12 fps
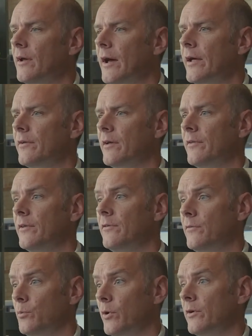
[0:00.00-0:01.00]
And this
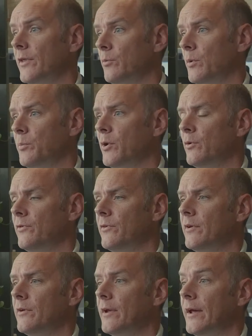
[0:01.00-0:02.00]
is work that we
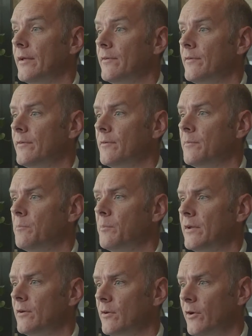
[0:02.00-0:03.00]
posted at
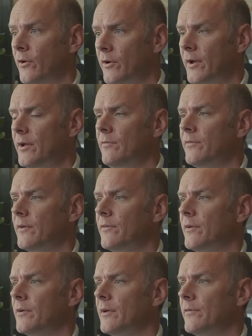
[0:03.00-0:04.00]
Medical Archives
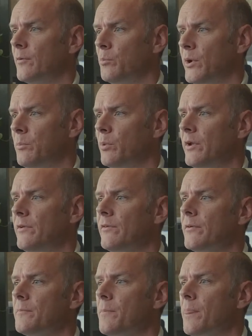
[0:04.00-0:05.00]
as a preprint.